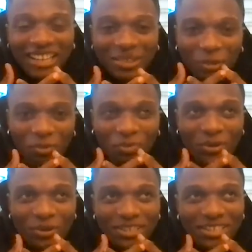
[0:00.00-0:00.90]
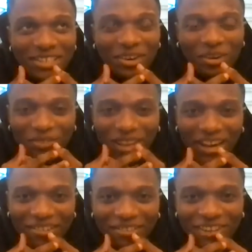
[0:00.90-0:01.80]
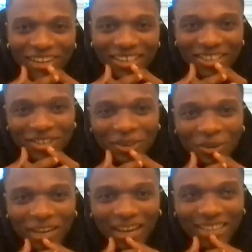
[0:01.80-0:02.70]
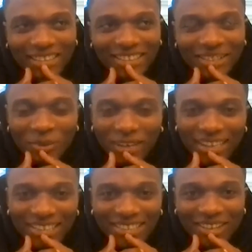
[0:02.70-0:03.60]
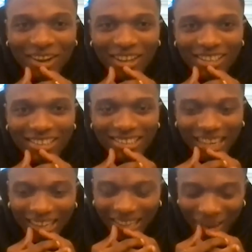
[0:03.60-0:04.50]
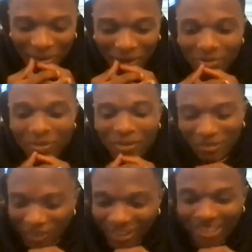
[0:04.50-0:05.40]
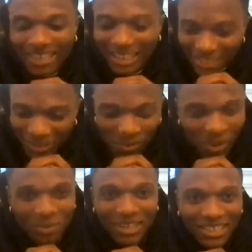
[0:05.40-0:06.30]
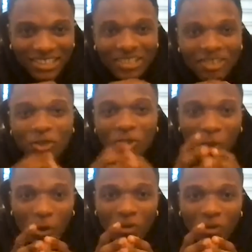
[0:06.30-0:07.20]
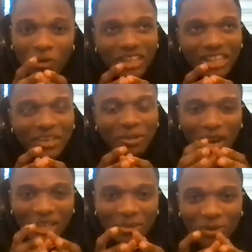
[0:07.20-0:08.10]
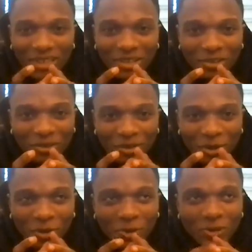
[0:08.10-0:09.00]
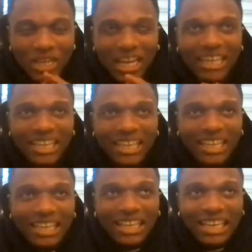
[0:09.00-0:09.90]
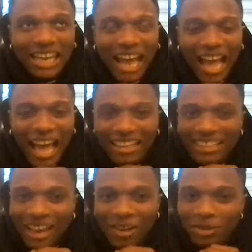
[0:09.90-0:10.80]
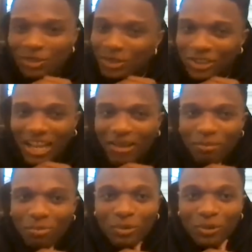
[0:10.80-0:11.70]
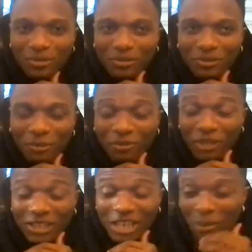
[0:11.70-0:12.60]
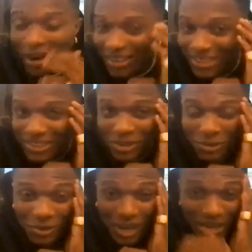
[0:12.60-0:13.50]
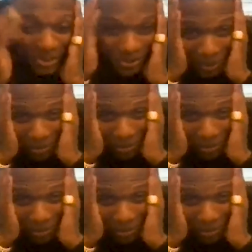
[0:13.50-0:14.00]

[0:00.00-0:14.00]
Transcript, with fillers: That's the beauty of that record, you know, like just the way it starts, like I'm like rough around the edges, baby. Yeah, just the tone of it, the raspiness of the vocals, like that was just like beautiful. From the first time I heard it in the studio, I just went